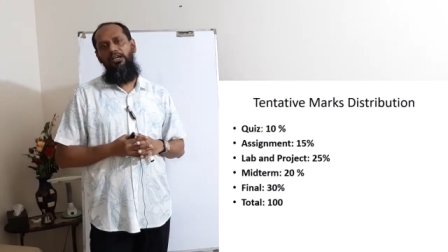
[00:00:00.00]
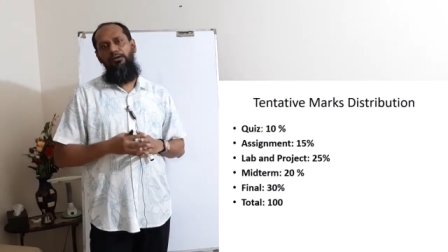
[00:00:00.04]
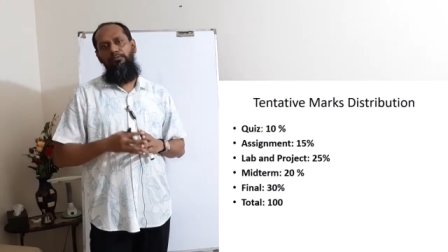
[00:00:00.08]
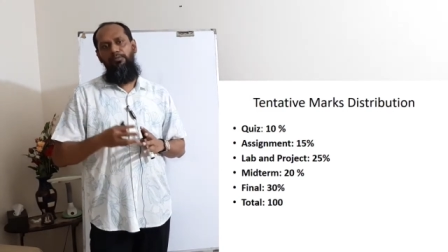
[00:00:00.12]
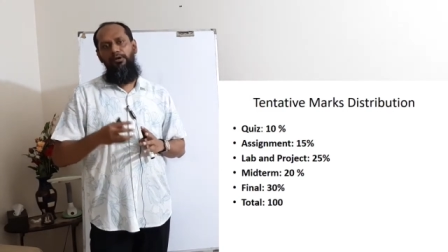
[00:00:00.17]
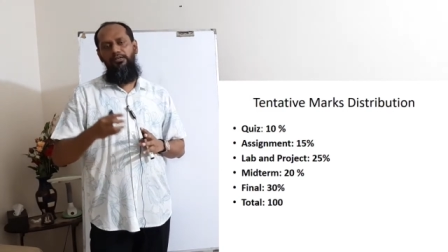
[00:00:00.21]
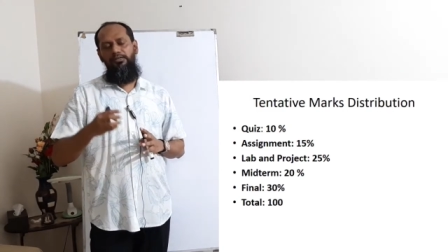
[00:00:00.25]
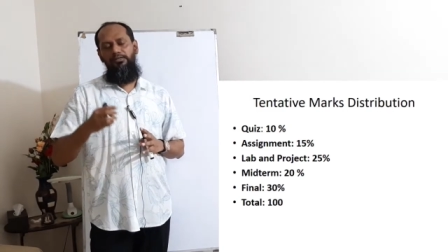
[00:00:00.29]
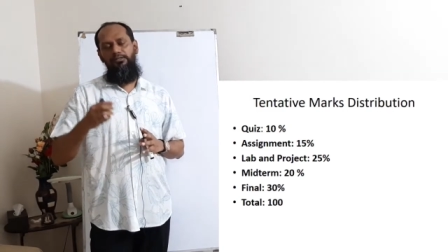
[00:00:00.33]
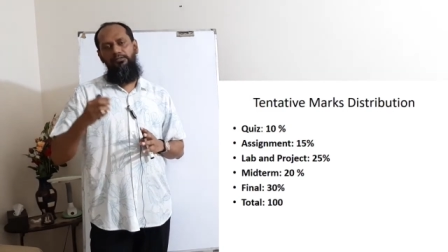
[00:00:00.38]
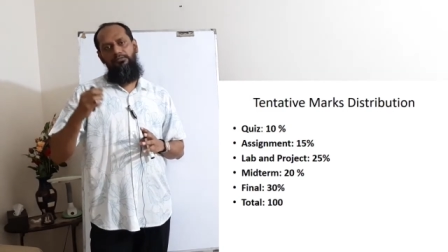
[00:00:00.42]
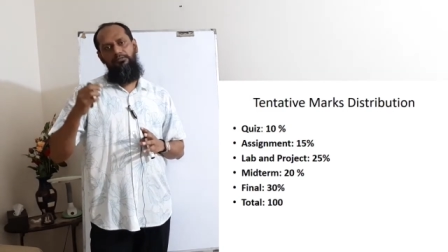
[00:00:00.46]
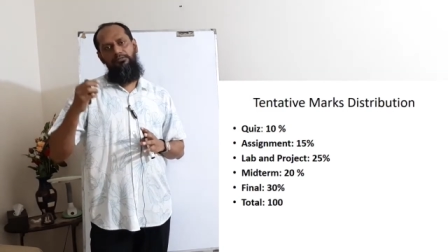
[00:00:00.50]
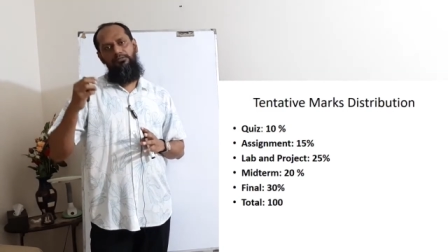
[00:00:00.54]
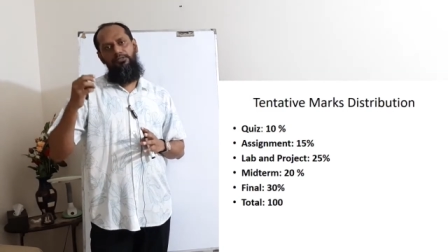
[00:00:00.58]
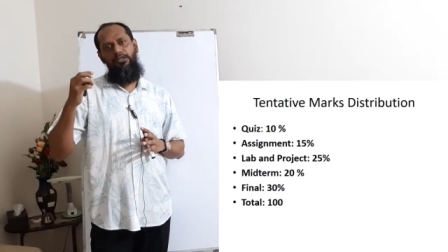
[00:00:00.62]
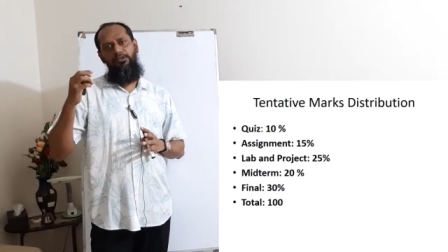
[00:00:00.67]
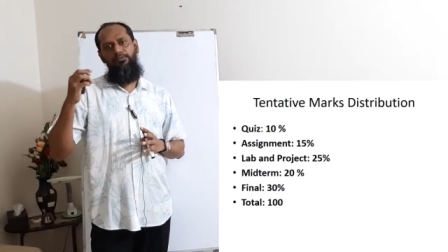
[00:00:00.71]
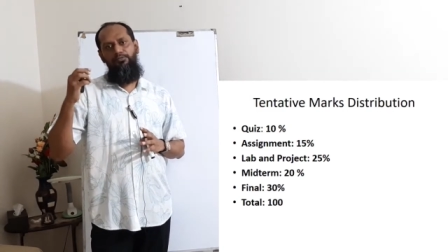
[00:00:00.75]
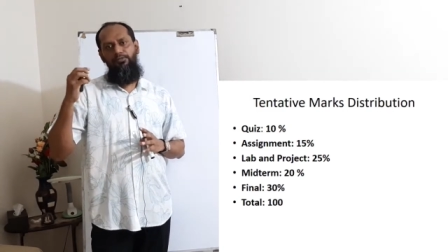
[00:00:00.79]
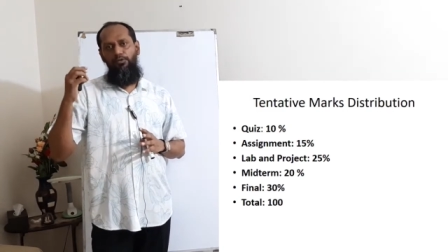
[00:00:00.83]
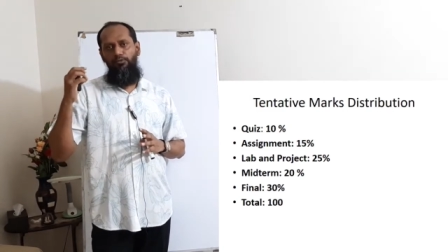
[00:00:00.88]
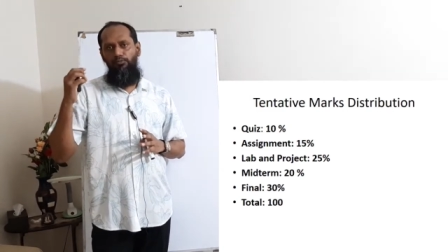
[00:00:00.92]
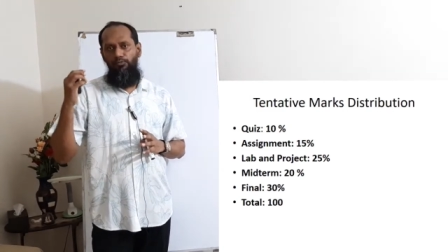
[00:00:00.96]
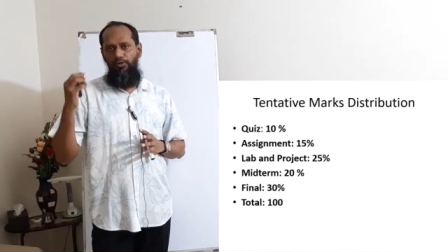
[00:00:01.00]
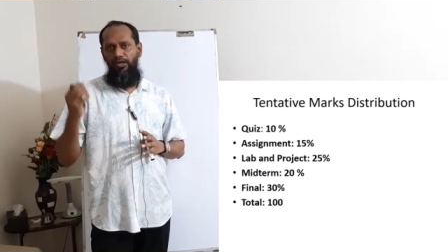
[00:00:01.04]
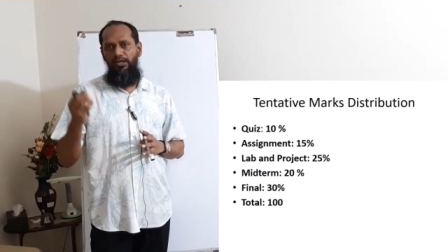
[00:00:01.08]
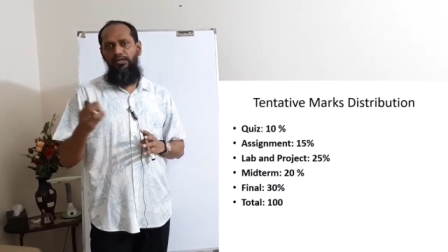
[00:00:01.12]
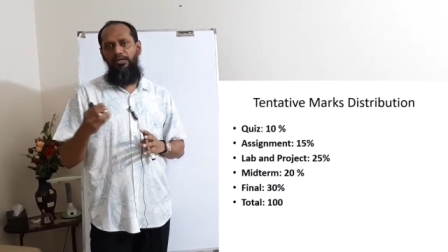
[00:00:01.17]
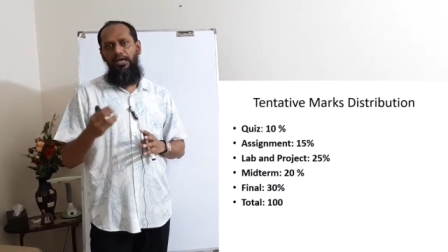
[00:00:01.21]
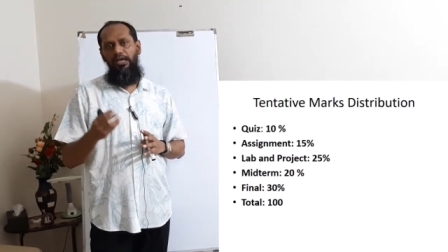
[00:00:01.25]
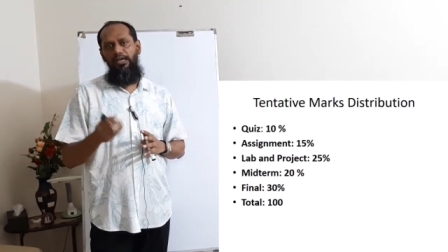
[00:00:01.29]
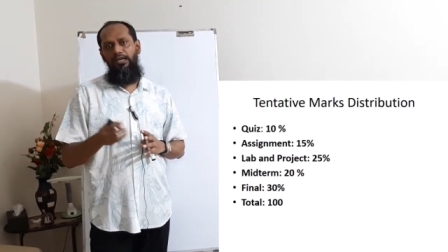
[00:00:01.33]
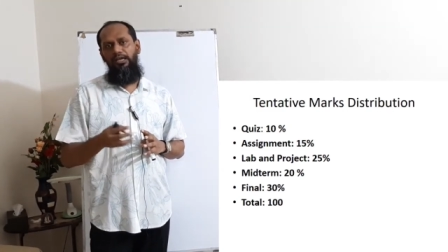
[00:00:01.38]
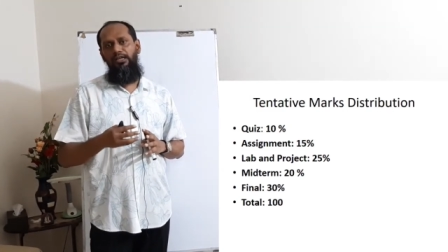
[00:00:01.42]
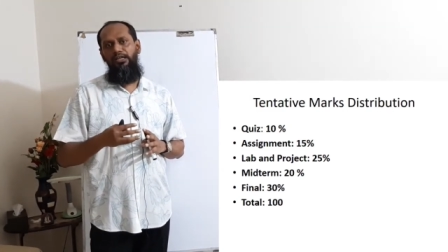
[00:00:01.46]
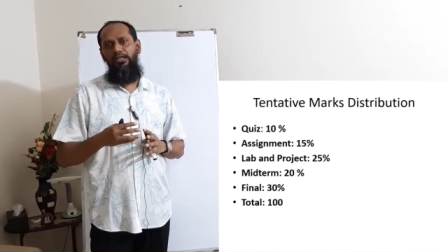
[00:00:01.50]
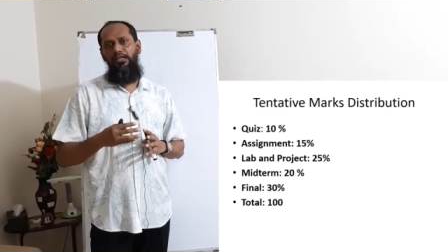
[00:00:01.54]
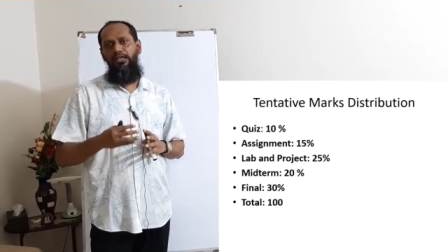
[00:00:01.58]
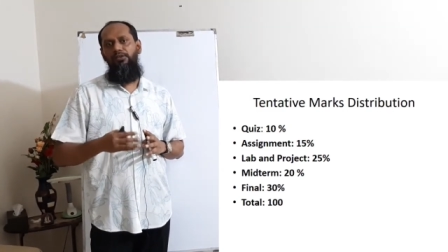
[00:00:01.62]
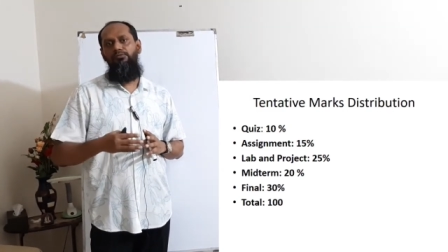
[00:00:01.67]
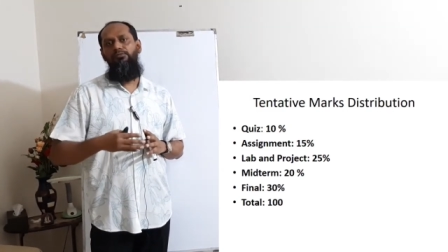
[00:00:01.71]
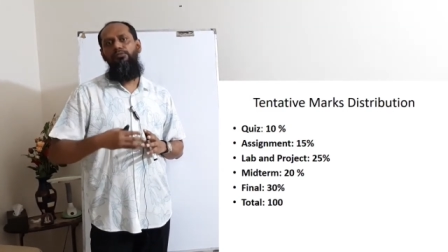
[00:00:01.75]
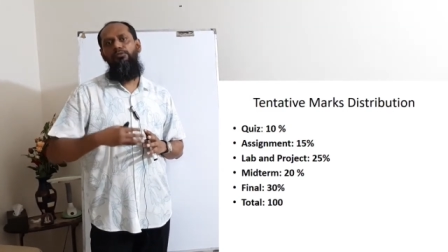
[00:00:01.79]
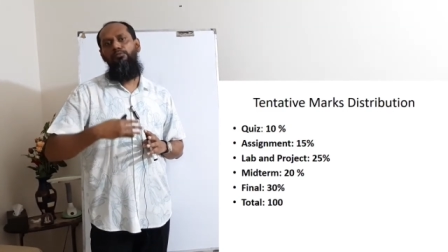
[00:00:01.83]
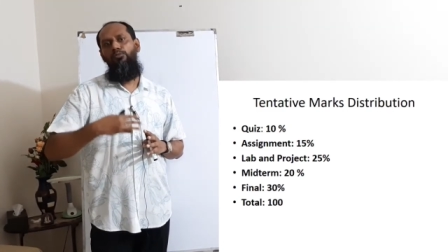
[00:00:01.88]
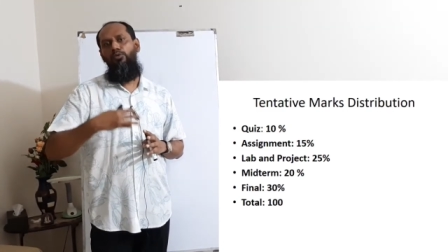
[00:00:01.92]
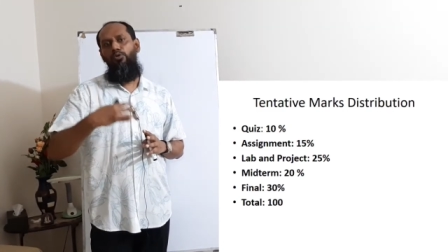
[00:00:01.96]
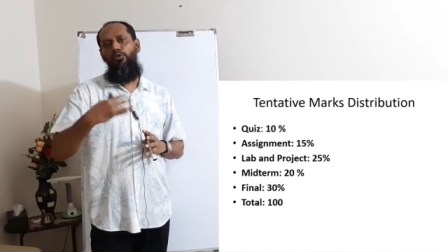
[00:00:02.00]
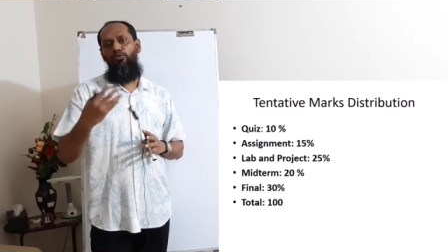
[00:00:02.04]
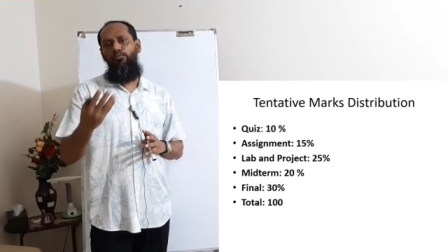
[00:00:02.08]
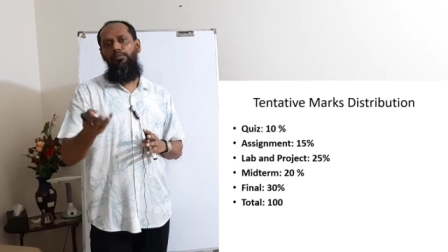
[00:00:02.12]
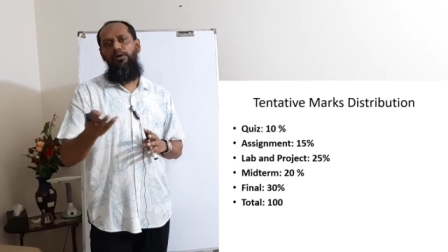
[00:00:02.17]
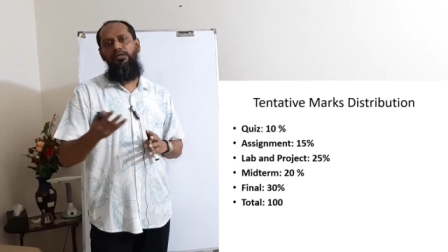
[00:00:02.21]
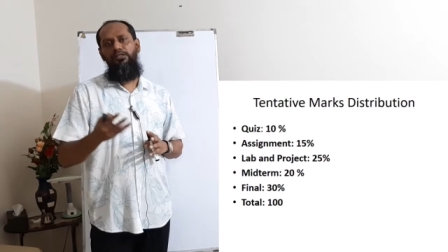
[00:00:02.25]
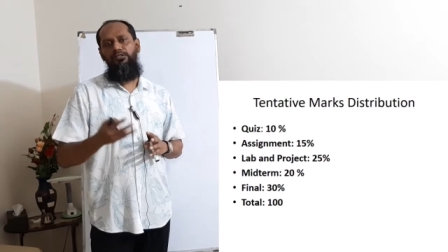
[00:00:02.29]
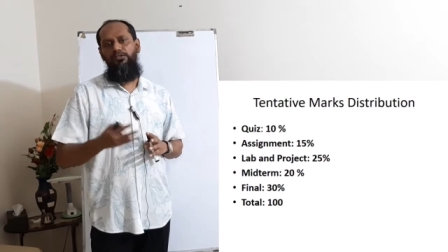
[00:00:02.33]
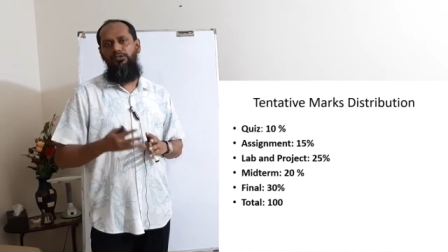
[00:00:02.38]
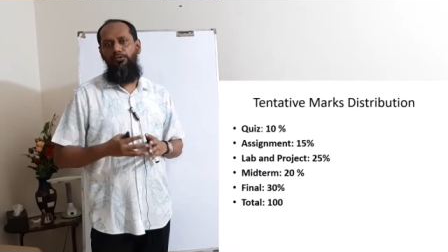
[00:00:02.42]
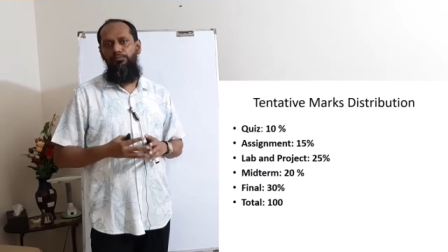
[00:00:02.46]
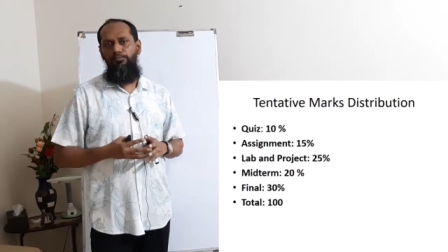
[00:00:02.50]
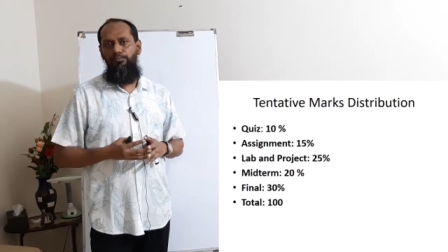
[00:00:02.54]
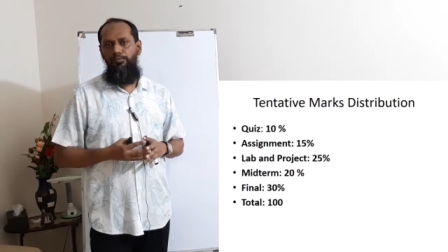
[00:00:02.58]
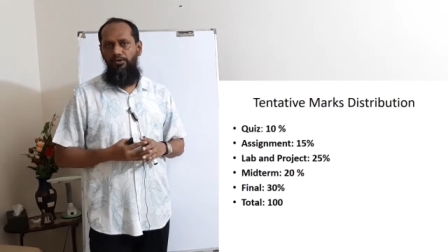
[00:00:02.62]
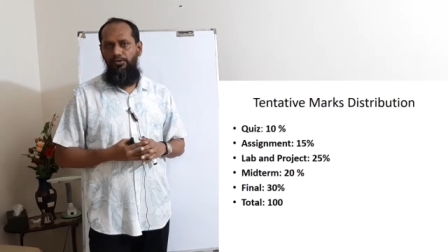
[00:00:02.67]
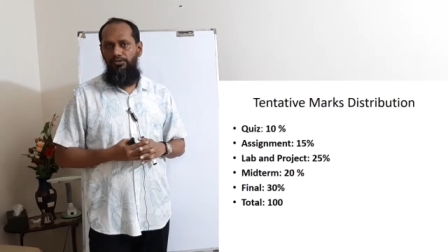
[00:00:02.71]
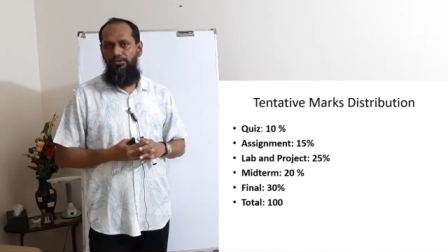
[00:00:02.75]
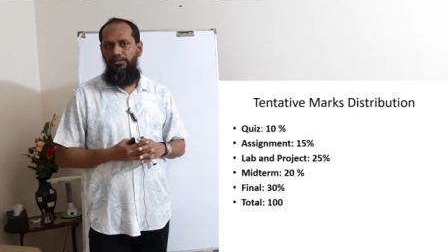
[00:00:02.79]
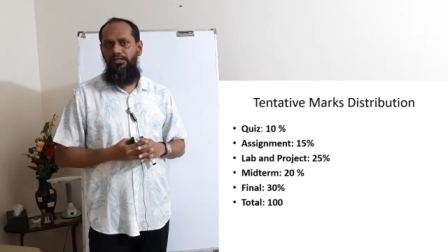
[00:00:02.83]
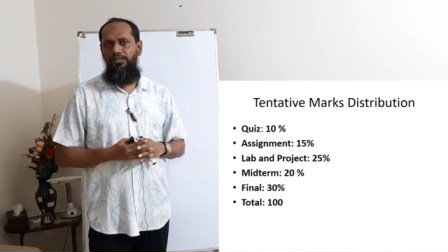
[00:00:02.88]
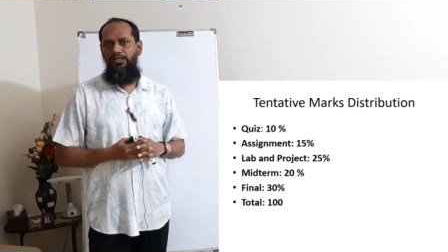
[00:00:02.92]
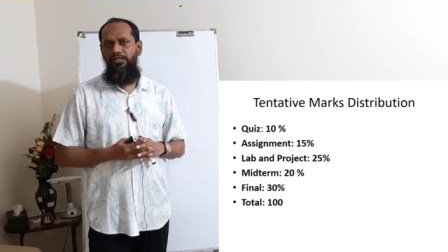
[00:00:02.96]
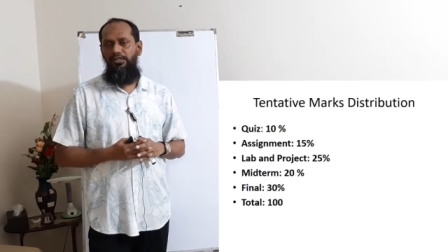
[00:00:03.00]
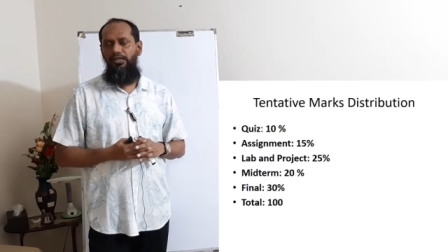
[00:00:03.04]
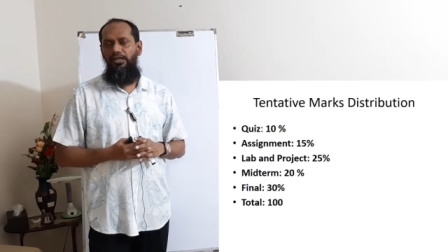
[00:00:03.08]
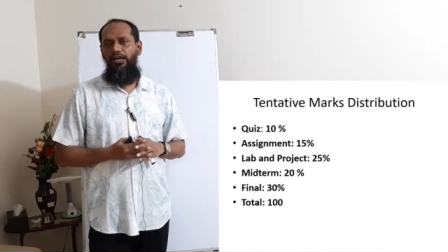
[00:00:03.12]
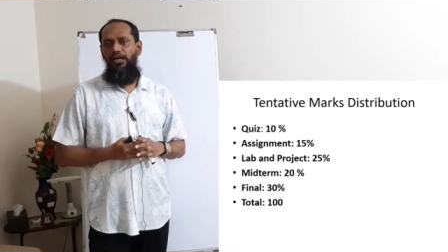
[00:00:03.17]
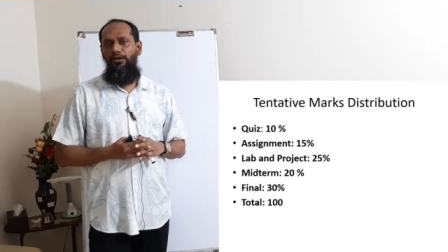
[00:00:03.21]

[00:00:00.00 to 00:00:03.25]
but if you want, I can give you more marks on project.